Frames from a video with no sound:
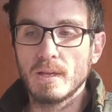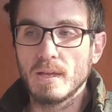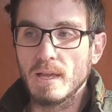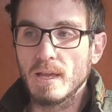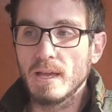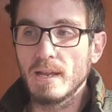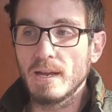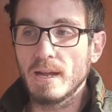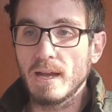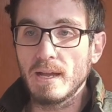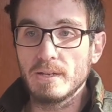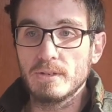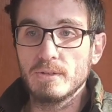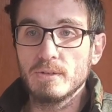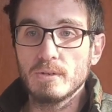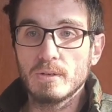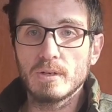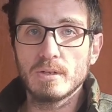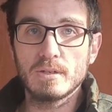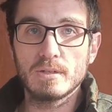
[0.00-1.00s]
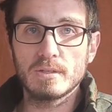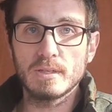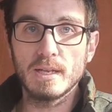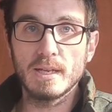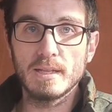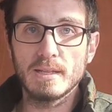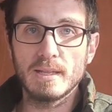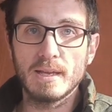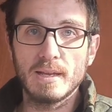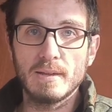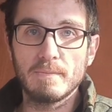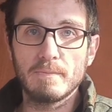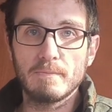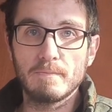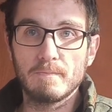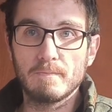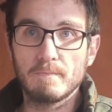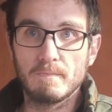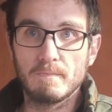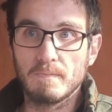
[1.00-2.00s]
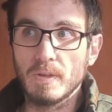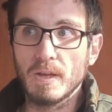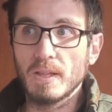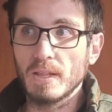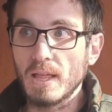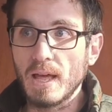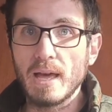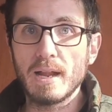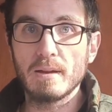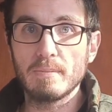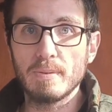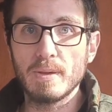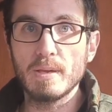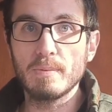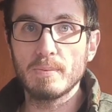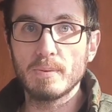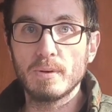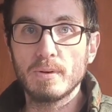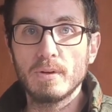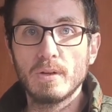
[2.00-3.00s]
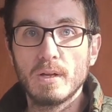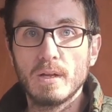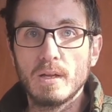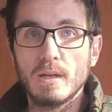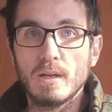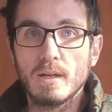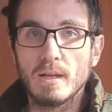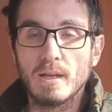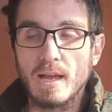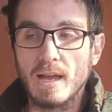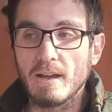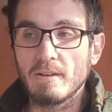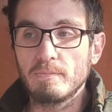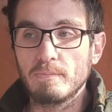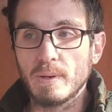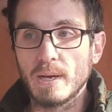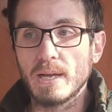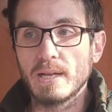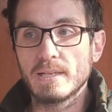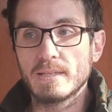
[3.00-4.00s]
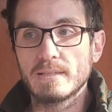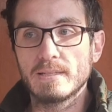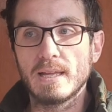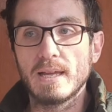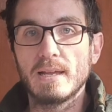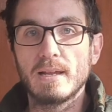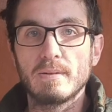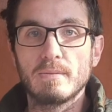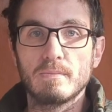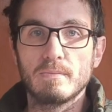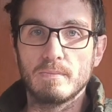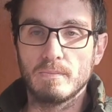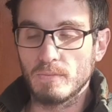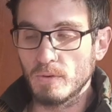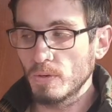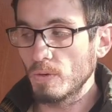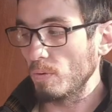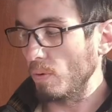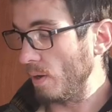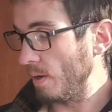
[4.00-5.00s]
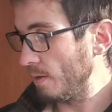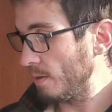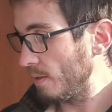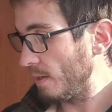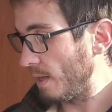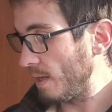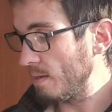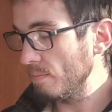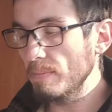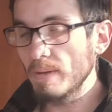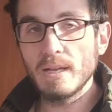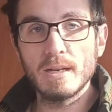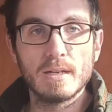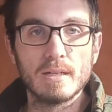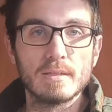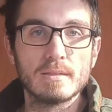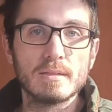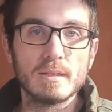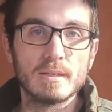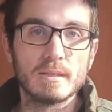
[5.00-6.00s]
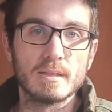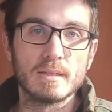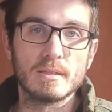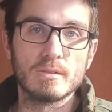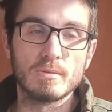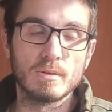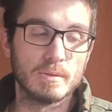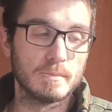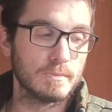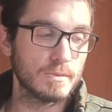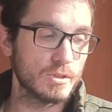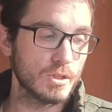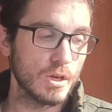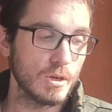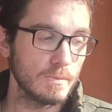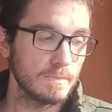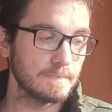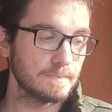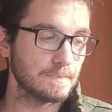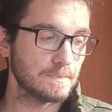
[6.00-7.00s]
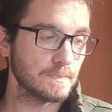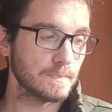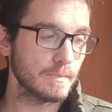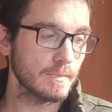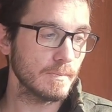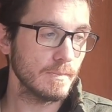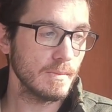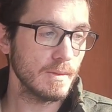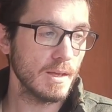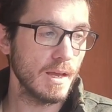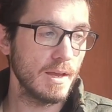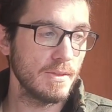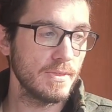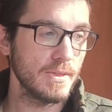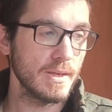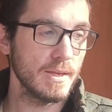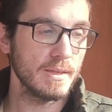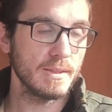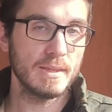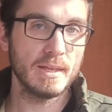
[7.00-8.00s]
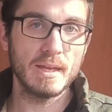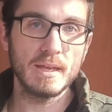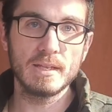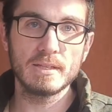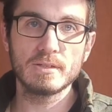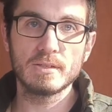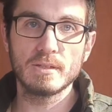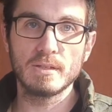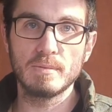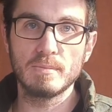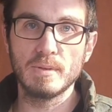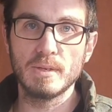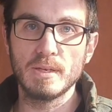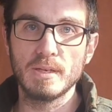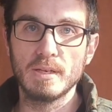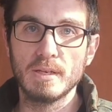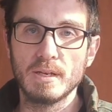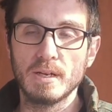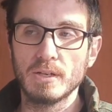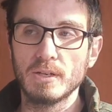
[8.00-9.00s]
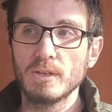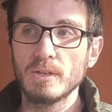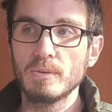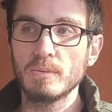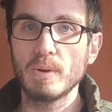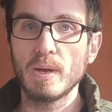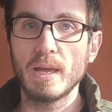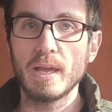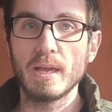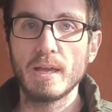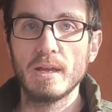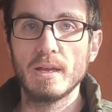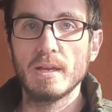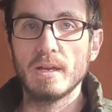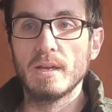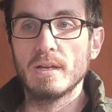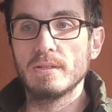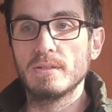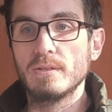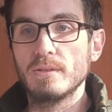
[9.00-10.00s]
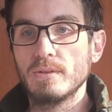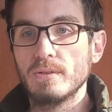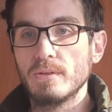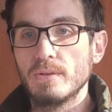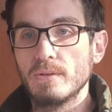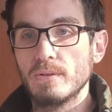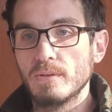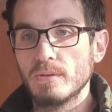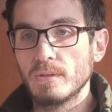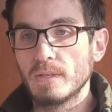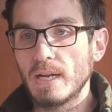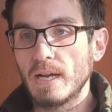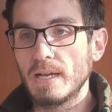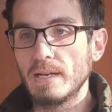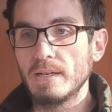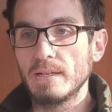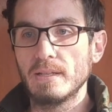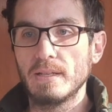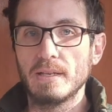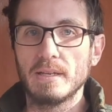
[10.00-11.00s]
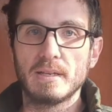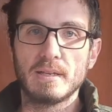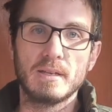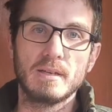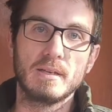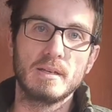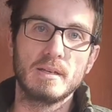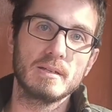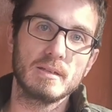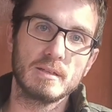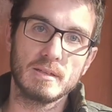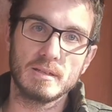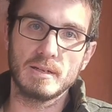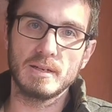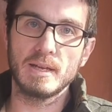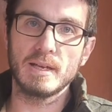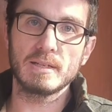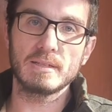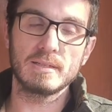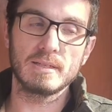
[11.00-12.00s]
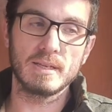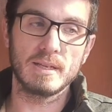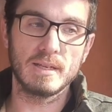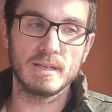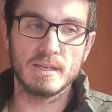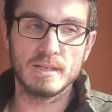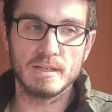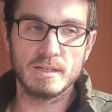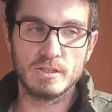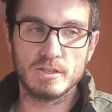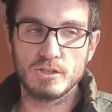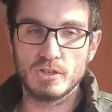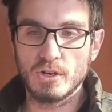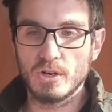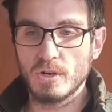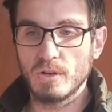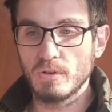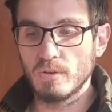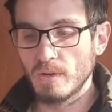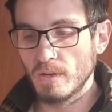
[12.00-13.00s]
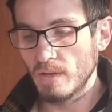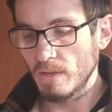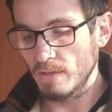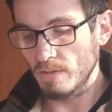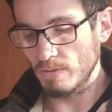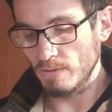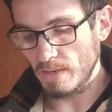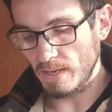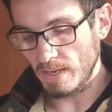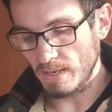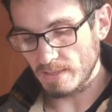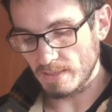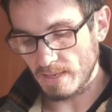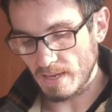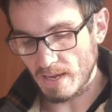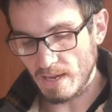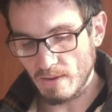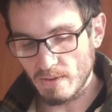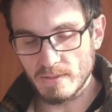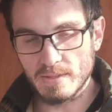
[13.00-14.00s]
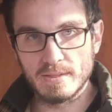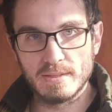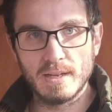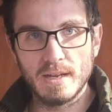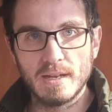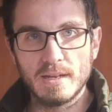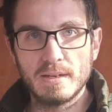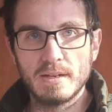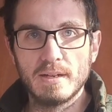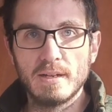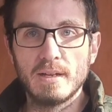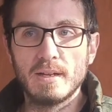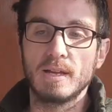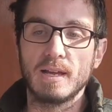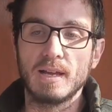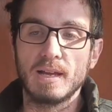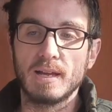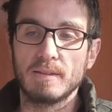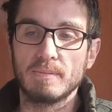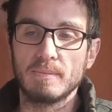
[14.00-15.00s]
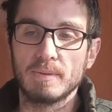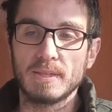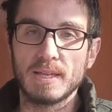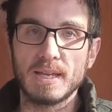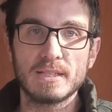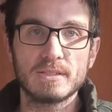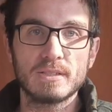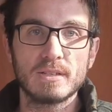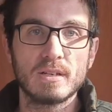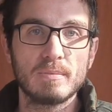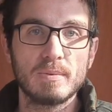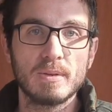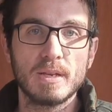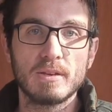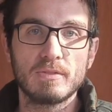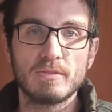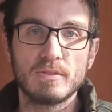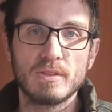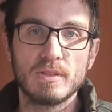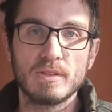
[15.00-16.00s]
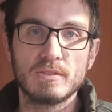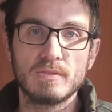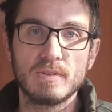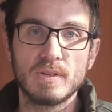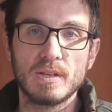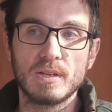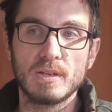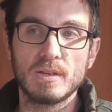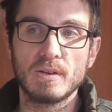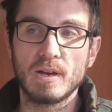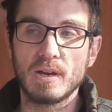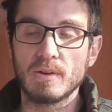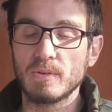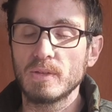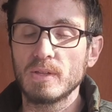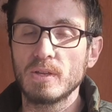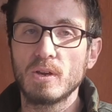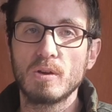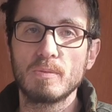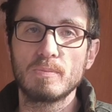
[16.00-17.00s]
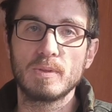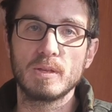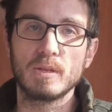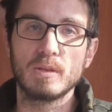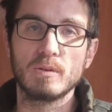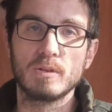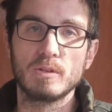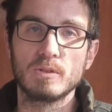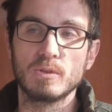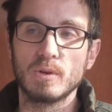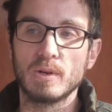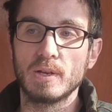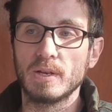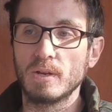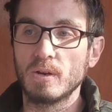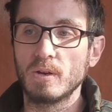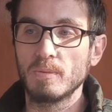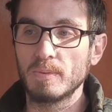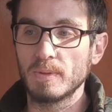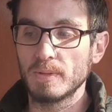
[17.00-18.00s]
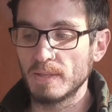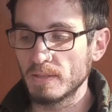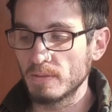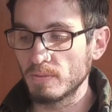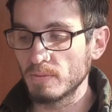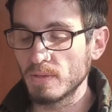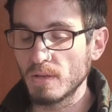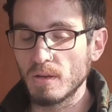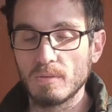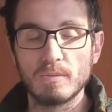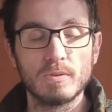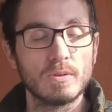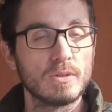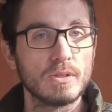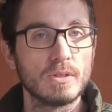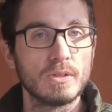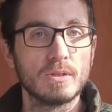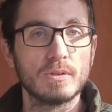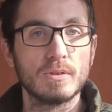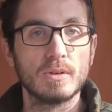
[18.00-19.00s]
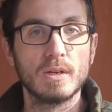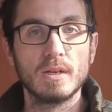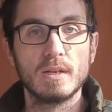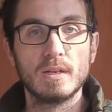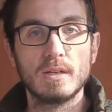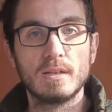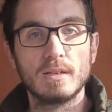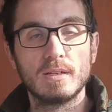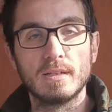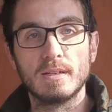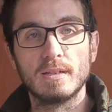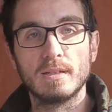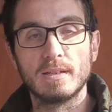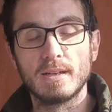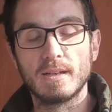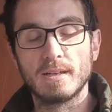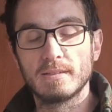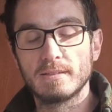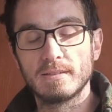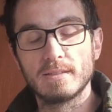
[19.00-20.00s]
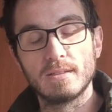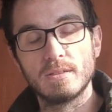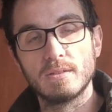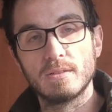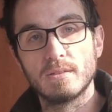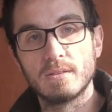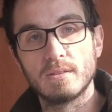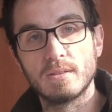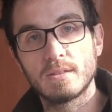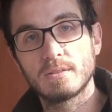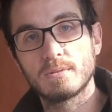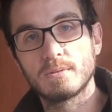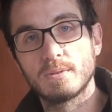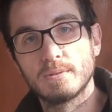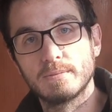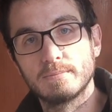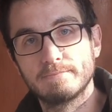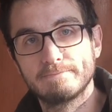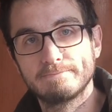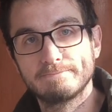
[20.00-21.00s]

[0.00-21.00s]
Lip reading: And I do understand that a lot of people have bikes that require a lot of maintenance like this one. So I think that it's going to be a good way to kind of like connect and show you guys how it's done. But that's going to be it for this video. I really hope that you enjoyed. I hope that this was helpful to you, and I'll see you in the next one.